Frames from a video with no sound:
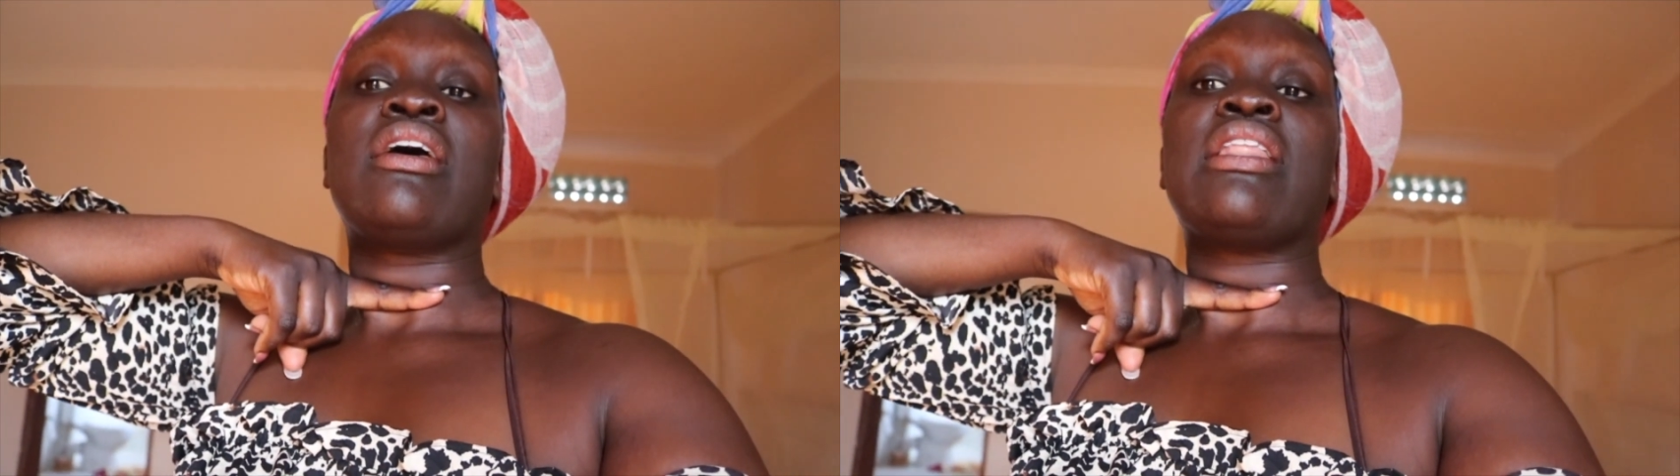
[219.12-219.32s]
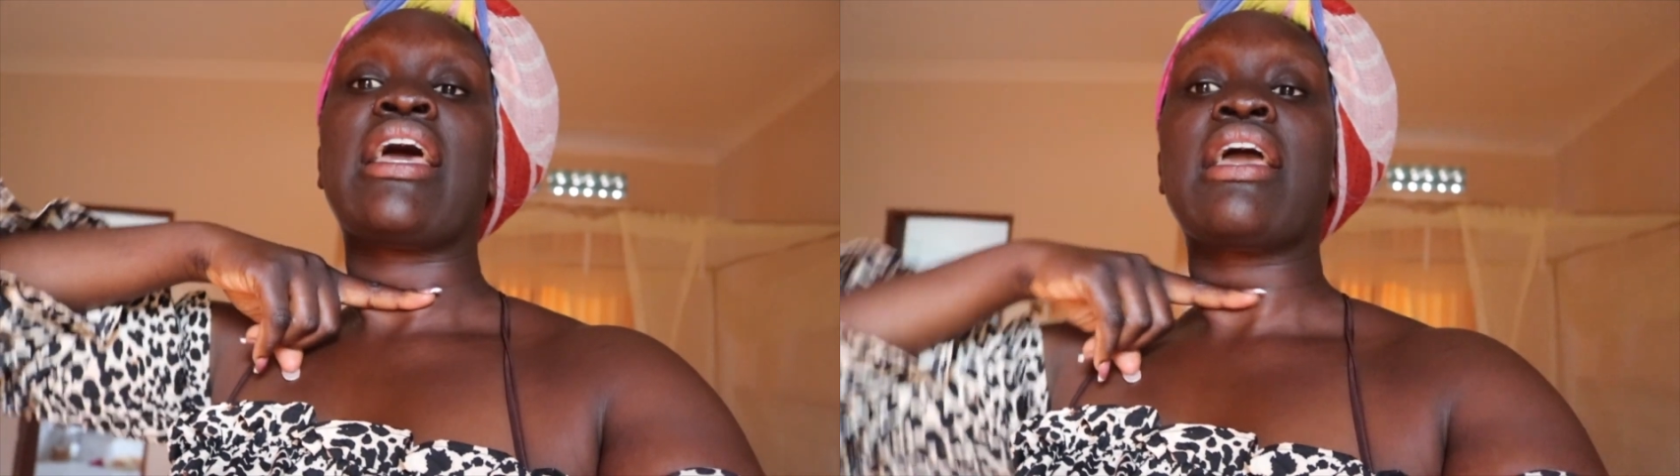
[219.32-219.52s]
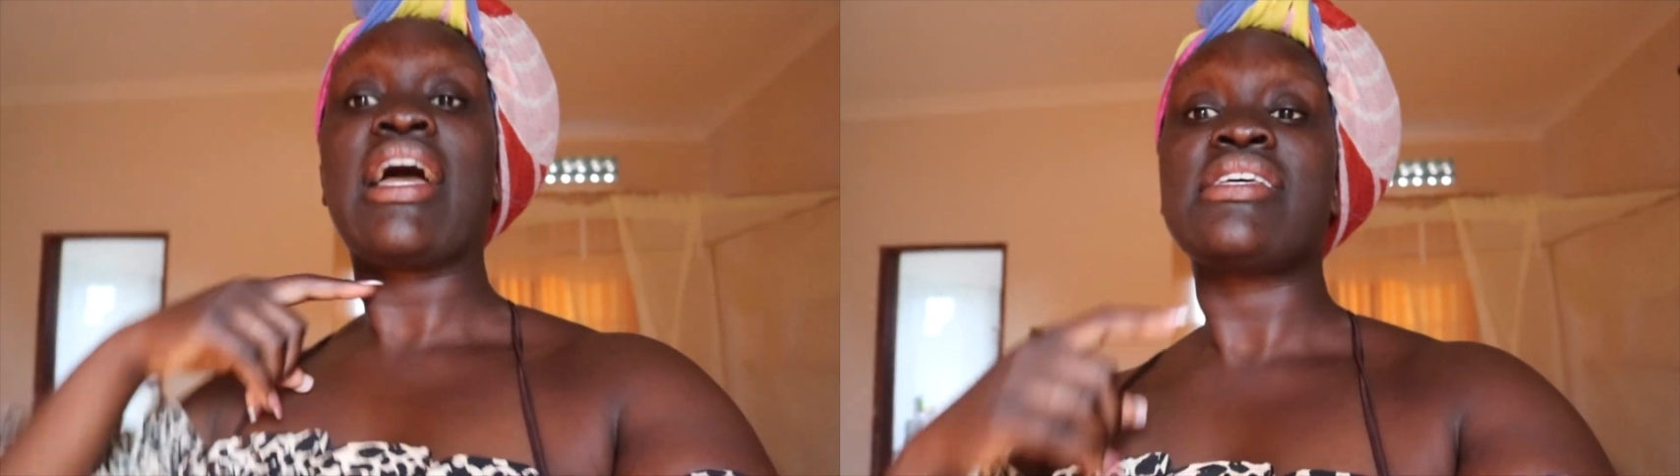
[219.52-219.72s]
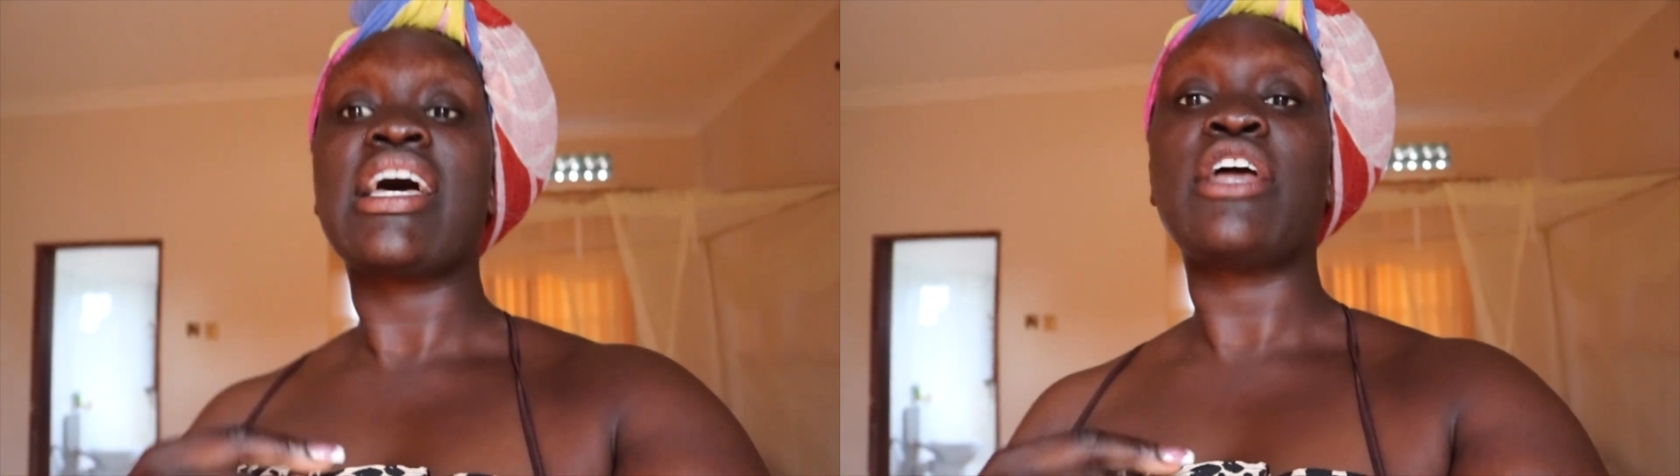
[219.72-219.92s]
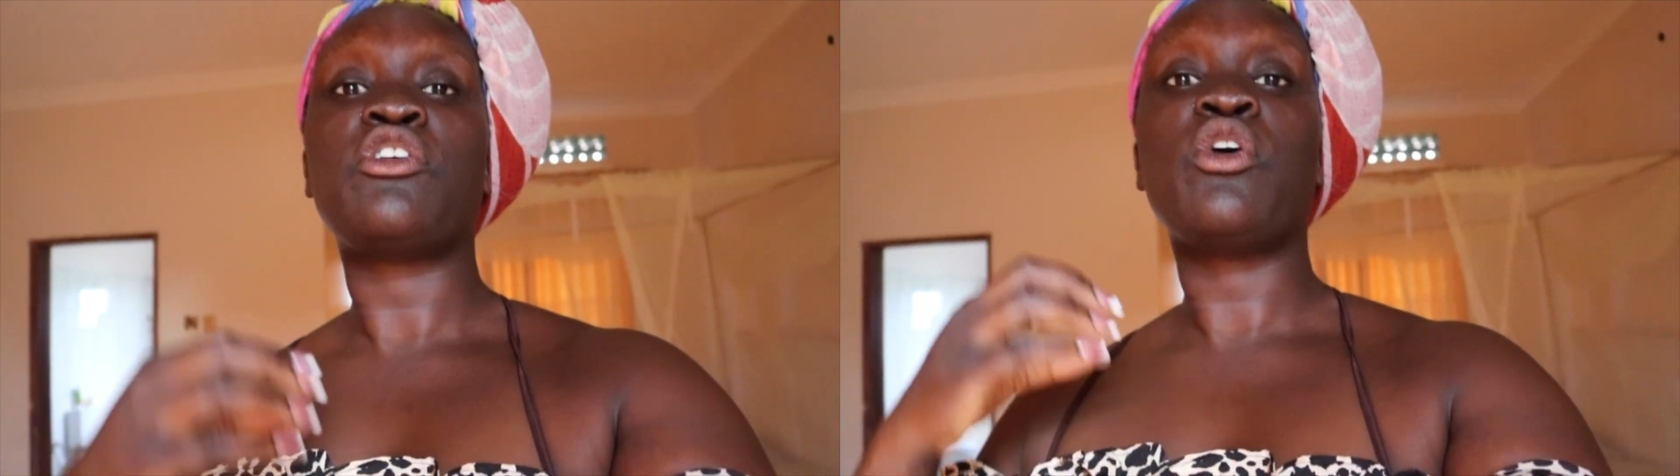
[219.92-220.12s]
Like, guys,
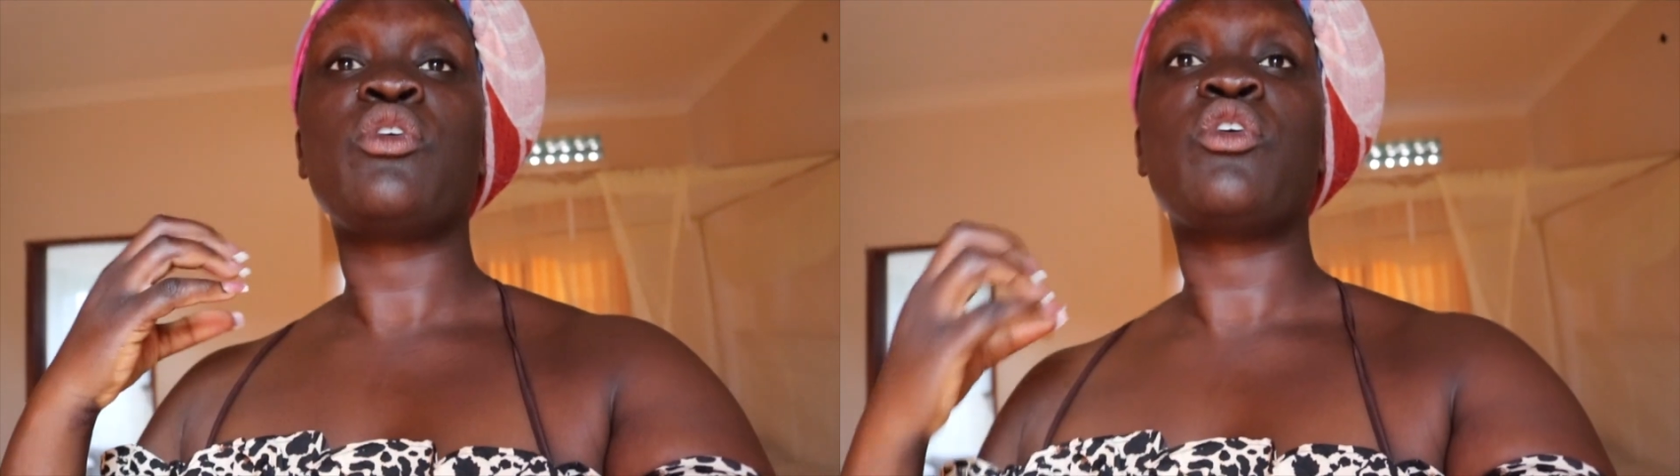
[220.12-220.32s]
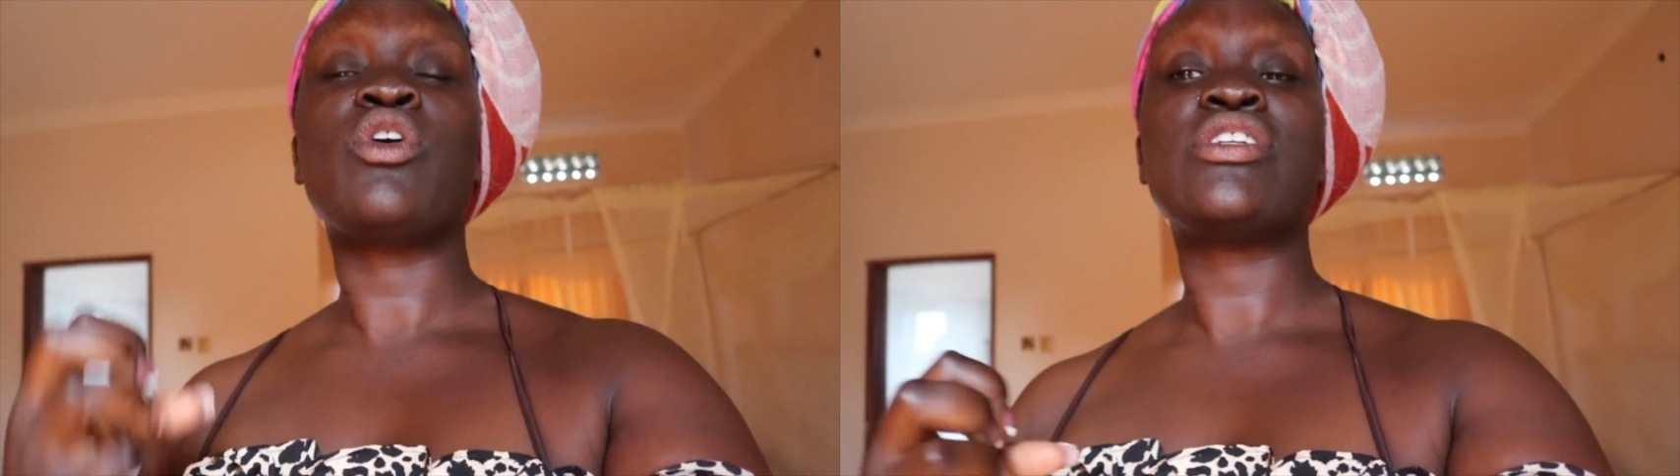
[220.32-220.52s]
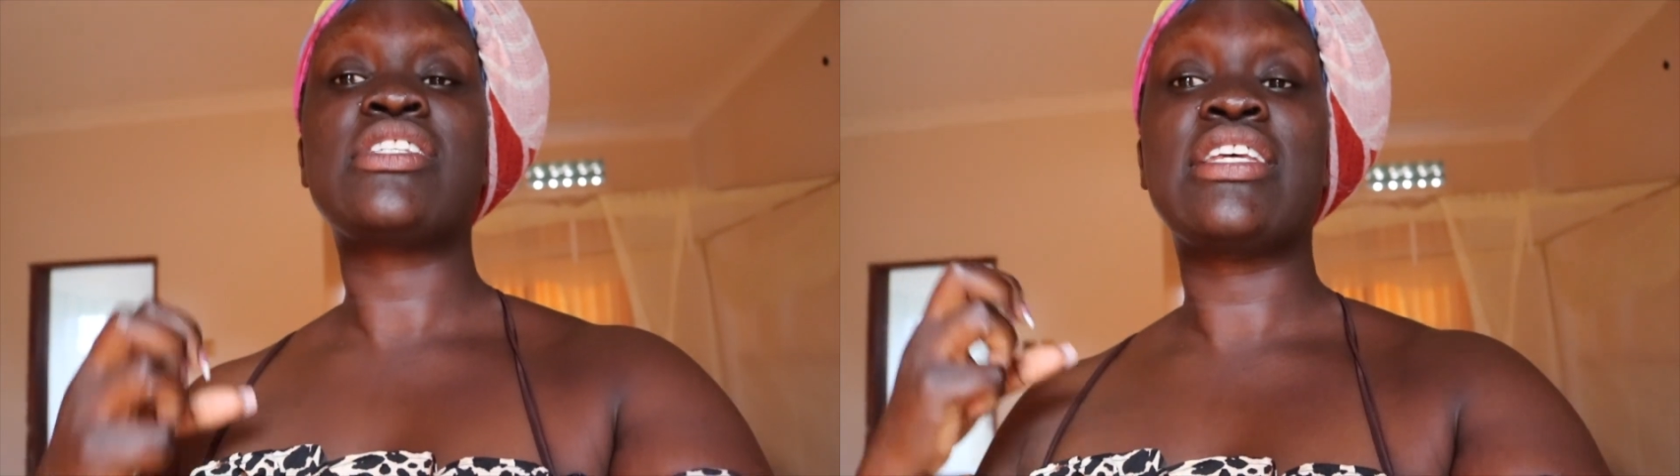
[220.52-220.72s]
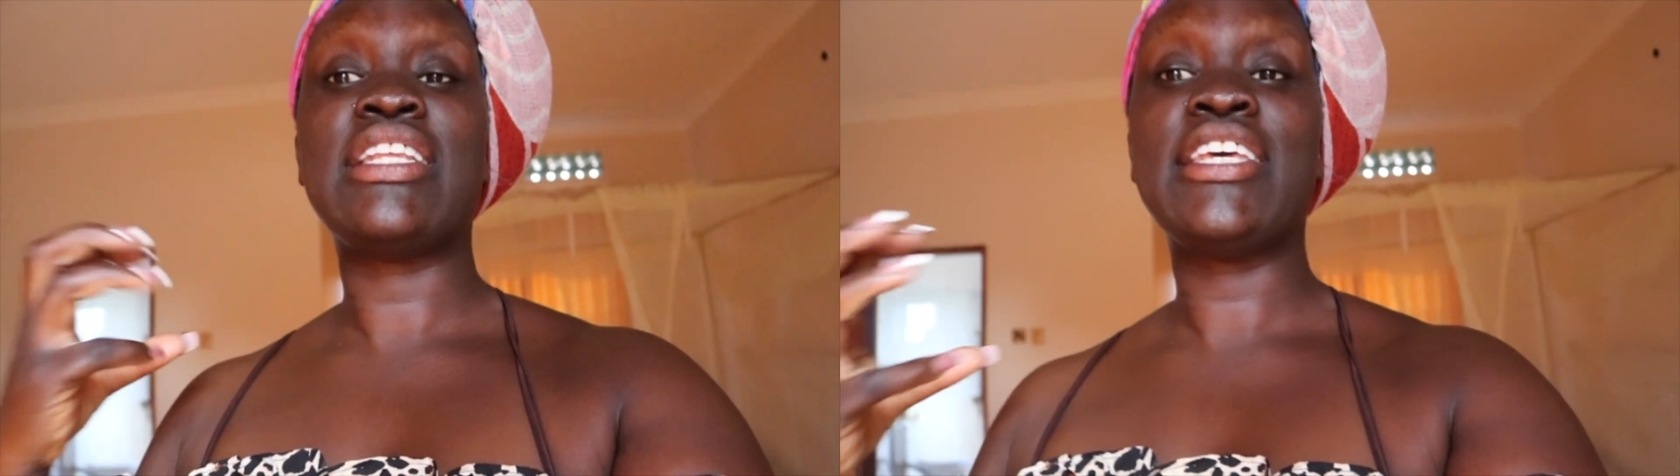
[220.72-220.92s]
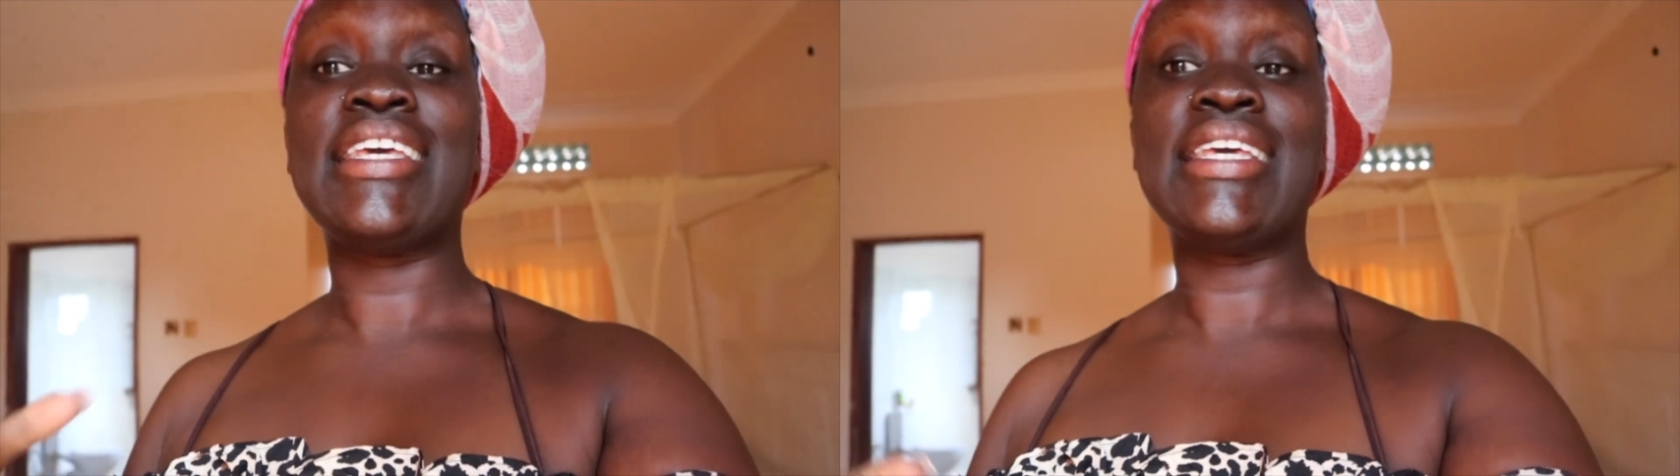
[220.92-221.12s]
I don't
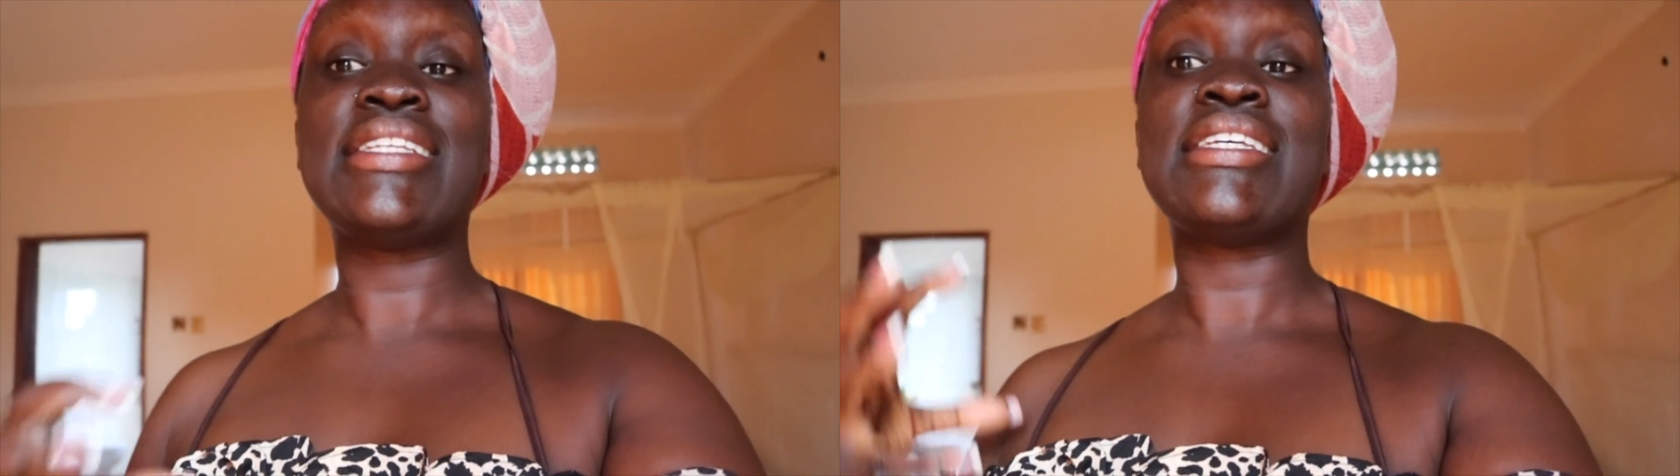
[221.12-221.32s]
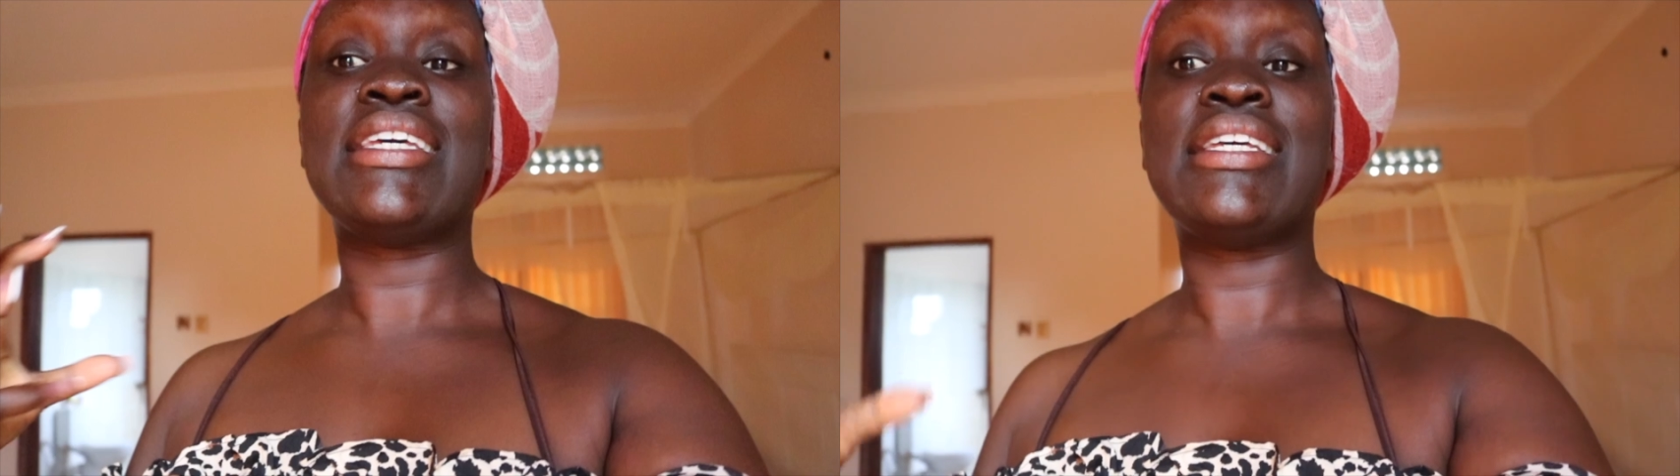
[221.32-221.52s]
constantly eat.